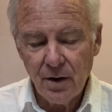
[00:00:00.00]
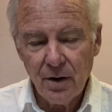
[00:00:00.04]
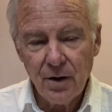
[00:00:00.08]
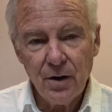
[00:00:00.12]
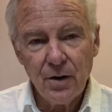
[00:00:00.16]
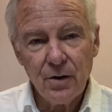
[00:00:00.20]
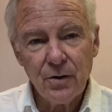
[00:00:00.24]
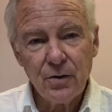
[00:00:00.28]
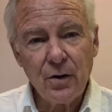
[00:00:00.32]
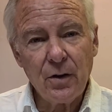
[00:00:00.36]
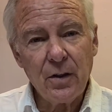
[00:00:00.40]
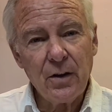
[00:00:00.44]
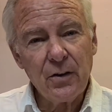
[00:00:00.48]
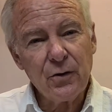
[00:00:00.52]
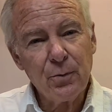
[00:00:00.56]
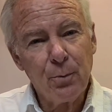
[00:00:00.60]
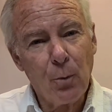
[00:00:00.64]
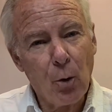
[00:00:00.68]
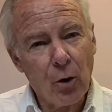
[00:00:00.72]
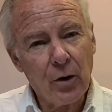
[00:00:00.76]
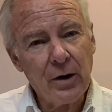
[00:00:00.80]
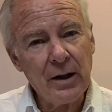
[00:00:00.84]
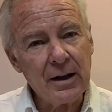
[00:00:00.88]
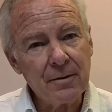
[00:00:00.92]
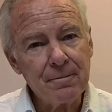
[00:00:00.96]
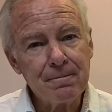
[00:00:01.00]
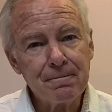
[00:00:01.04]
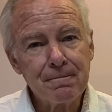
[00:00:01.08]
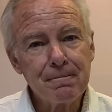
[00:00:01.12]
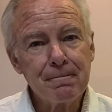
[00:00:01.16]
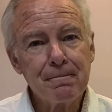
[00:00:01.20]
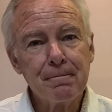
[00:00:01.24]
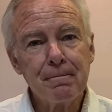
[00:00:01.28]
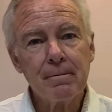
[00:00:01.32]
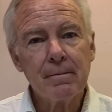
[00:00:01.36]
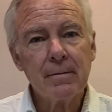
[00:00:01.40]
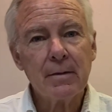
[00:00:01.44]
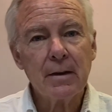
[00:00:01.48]
So this morning,
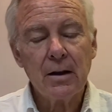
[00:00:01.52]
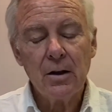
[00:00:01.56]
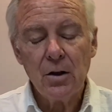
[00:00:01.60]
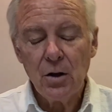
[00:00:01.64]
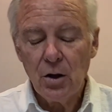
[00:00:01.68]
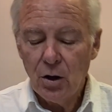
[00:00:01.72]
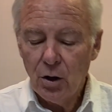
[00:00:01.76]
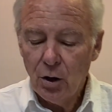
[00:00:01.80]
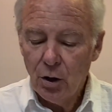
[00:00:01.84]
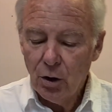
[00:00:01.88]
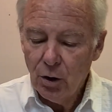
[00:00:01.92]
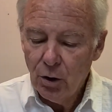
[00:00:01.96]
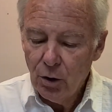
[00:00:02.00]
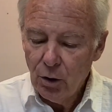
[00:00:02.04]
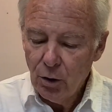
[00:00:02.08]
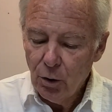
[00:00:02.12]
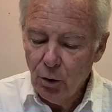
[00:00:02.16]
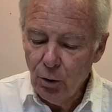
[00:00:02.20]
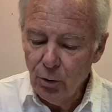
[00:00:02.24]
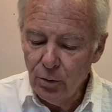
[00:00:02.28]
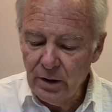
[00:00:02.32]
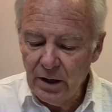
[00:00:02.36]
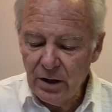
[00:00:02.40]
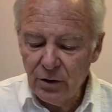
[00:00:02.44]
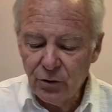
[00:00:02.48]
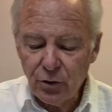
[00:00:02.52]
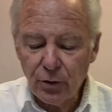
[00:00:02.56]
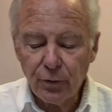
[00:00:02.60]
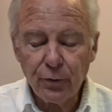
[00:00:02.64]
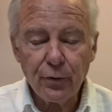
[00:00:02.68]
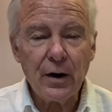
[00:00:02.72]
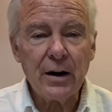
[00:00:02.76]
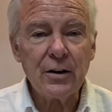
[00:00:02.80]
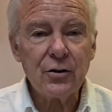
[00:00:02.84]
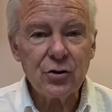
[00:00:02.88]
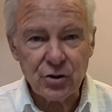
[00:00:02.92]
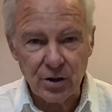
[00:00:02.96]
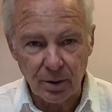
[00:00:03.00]
who needs your
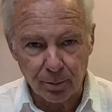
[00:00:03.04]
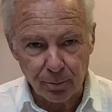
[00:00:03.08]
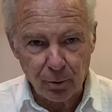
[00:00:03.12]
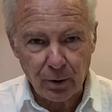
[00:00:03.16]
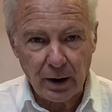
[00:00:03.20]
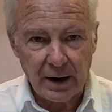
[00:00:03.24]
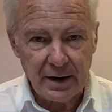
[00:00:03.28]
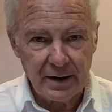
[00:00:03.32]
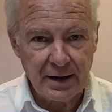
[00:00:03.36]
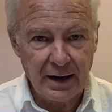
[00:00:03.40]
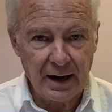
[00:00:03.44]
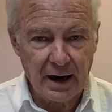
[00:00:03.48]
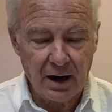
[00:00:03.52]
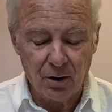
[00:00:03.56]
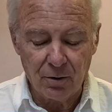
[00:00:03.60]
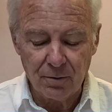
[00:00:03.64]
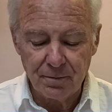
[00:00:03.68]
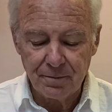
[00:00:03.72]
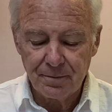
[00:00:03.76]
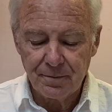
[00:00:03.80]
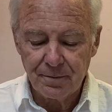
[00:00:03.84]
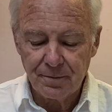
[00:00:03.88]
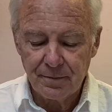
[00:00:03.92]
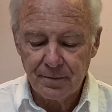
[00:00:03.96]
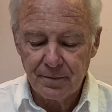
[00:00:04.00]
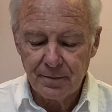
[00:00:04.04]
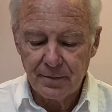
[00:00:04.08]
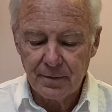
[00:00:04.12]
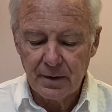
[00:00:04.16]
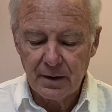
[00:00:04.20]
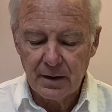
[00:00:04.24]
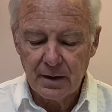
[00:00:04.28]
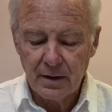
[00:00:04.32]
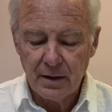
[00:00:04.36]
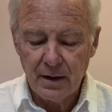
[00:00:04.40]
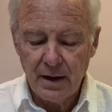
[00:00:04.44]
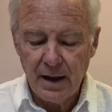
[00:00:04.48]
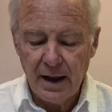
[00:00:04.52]
friendship right now?
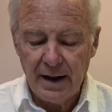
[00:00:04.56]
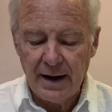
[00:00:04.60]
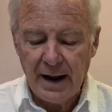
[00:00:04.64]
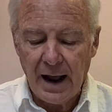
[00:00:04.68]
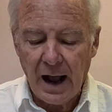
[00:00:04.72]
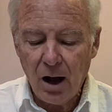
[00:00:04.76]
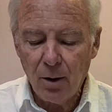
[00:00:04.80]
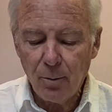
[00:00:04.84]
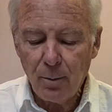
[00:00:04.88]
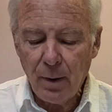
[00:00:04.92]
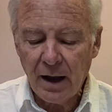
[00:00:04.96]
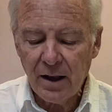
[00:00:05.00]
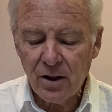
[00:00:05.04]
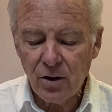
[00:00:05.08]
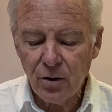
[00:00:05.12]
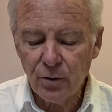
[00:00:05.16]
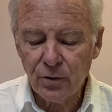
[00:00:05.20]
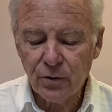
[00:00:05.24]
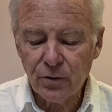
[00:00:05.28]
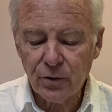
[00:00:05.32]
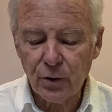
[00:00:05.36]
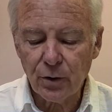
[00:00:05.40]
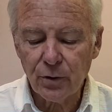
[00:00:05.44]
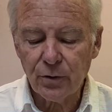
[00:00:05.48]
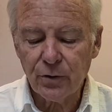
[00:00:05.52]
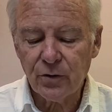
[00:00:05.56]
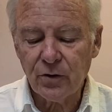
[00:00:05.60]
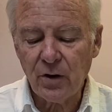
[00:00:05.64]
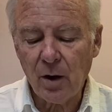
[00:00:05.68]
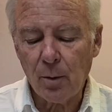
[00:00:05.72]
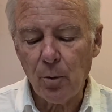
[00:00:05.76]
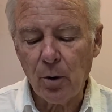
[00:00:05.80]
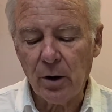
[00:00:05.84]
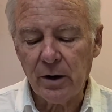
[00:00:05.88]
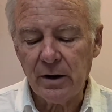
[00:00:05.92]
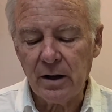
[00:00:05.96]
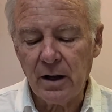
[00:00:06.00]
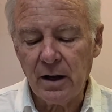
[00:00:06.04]
And how might you serve
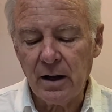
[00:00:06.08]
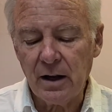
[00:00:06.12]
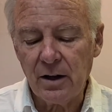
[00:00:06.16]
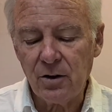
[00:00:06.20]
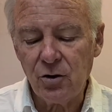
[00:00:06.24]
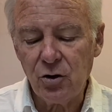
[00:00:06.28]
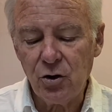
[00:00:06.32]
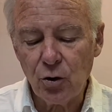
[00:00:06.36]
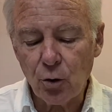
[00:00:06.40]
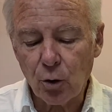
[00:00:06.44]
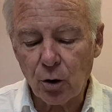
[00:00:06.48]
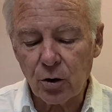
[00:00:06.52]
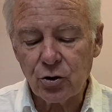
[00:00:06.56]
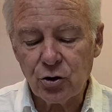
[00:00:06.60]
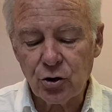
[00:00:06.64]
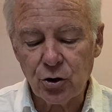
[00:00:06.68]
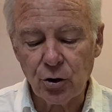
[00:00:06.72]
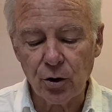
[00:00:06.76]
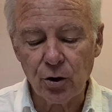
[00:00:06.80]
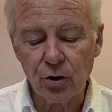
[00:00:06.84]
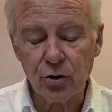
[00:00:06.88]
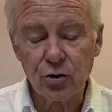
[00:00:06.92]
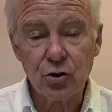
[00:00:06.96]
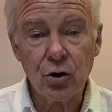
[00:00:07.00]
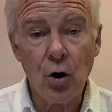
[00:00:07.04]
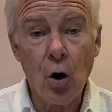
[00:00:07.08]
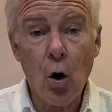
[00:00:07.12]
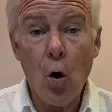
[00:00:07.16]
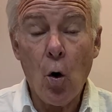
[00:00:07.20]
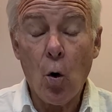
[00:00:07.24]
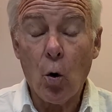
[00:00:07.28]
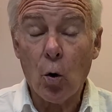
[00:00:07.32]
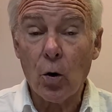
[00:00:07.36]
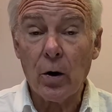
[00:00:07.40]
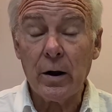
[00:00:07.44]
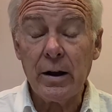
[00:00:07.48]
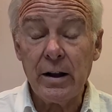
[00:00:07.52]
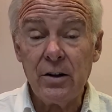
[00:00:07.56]
someone in your church
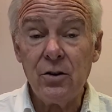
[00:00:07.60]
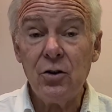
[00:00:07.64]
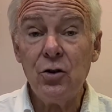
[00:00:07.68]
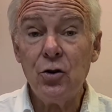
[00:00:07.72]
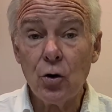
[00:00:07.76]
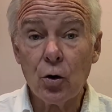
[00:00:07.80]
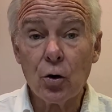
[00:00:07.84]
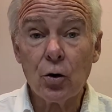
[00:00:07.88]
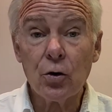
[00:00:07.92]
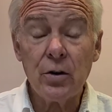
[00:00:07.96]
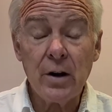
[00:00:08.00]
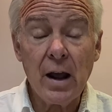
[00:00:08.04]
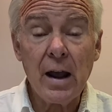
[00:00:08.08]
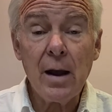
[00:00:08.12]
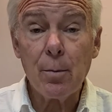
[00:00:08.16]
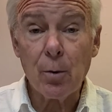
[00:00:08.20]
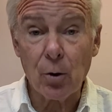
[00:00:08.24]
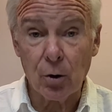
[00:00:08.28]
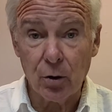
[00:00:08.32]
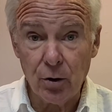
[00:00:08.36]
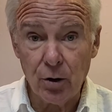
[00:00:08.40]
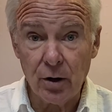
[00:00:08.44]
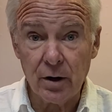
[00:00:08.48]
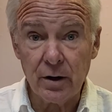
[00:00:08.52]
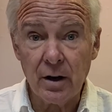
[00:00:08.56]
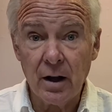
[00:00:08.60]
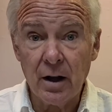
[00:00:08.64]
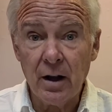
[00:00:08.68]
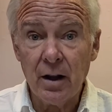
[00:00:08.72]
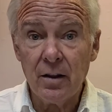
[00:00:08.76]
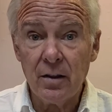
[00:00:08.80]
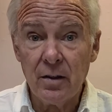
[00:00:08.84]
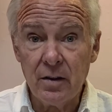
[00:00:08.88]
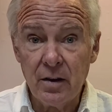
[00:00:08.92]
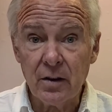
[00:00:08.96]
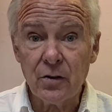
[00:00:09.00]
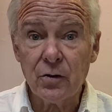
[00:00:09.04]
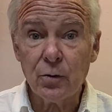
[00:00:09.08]
or in your neighborhood
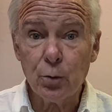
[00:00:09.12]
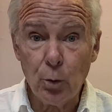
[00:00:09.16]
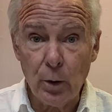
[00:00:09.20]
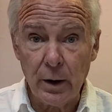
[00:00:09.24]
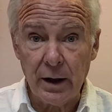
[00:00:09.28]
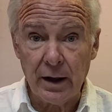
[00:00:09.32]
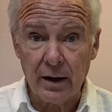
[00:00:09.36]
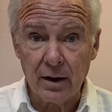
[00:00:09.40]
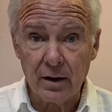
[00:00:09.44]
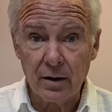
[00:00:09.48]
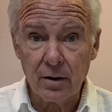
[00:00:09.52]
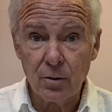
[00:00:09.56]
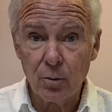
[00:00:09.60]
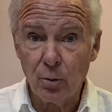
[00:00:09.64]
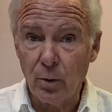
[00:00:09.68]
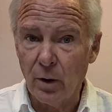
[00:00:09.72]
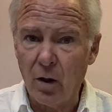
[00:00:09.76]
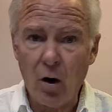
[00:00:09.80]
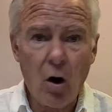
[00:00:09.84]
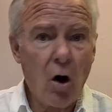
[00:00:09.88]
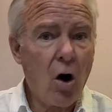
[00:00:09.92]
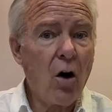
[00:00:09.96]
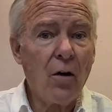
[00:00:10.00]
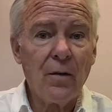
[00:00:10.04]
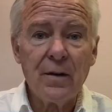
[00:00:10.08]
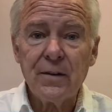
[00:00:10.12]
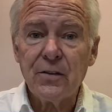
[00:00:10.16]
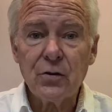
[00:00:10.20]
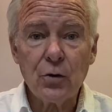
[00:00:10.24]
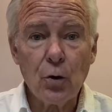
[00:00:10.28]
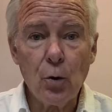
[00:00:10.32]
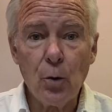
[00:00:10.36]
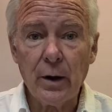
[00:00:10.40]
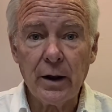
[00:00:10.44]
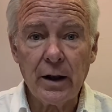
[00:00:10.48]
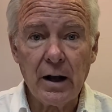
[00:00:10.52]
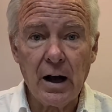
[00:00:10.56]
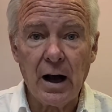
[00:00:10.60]
this week? With all that's
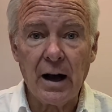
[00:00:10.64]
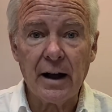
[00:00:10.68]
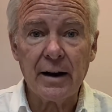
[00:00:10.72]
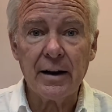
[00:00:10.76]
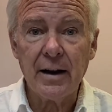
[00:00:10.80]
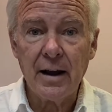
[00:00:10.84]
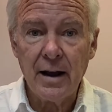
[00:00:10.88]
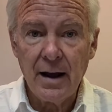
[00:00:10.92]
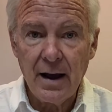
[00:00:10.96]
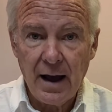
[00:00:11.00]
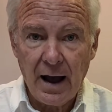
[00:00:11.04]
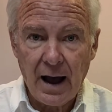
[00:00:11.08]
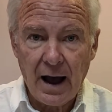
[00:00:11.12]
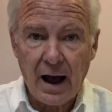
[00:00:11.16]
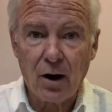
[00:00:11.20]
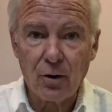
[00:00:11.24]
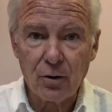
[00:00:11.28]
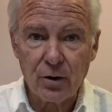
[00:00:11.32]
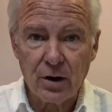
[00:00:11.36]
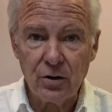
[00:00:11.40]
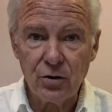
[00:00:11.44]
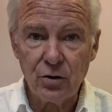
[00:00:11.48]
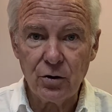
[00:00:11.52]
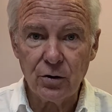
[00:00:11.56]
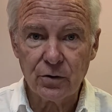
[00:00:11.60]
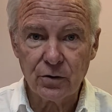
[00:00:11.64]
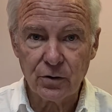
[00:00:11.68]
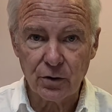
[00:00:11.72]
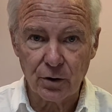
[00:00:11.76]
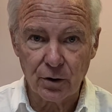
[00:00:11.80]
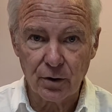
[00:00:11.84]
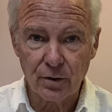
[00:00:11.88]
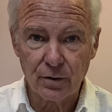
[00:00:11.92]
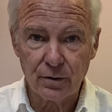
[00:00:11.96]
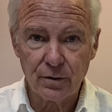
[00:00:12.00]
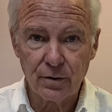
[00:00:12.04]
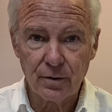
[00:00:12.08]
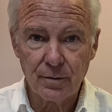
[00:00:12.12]
going on, how can you
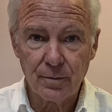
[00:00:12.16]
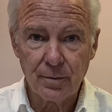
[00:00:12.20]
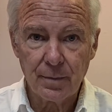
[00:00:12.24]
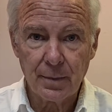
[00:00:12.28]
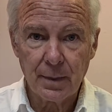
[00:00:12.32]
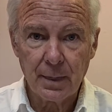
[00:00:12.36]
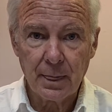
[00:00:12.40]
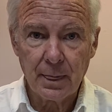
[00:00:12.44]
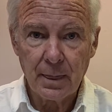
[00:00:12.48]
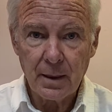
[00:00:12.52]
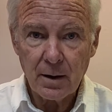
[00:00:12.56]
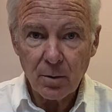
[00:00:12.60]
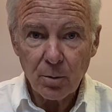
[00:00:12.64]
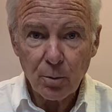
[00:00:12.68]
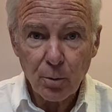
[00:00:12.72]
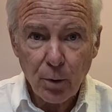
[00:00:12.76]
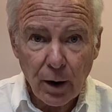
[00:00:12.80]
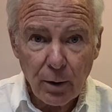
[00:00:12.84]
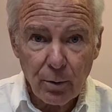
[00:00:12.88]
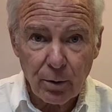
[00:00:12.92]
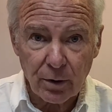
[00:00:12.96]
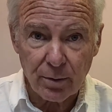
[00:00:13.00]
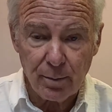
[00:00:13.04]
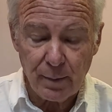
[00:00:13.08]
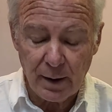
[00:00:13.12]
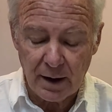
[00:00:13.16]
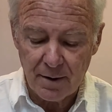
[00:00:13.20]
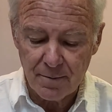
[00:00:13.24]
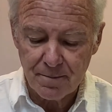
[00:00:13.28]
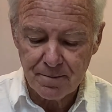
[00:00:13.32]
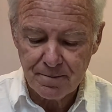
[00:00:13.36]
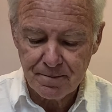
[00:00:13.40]
serve? Pray with me.